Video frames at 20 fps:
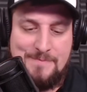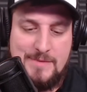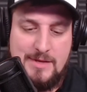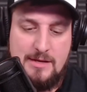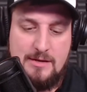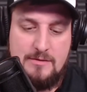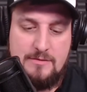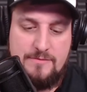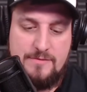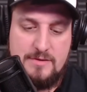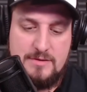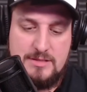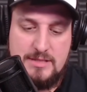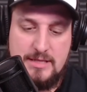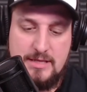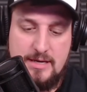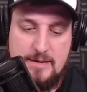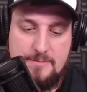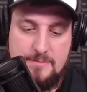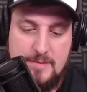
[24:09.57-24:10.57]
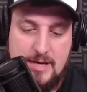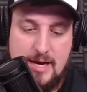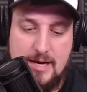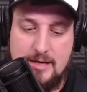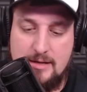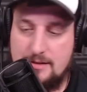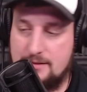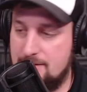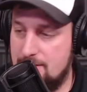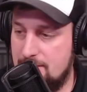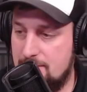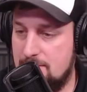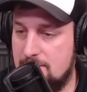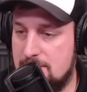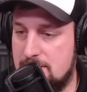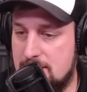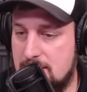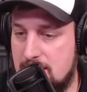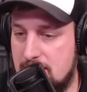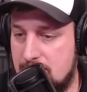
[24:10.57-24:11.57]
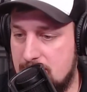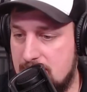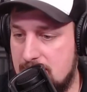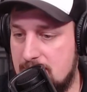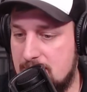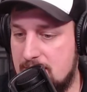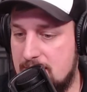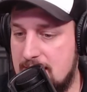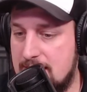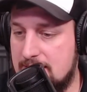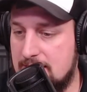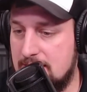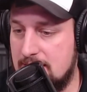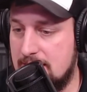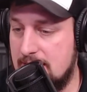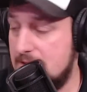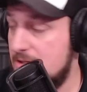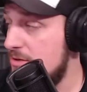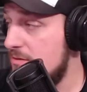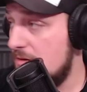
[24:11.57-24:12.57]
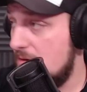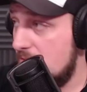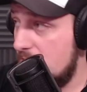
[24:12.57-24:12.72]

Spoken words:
the first thing I'm not going to do is come in there and acting like I do know it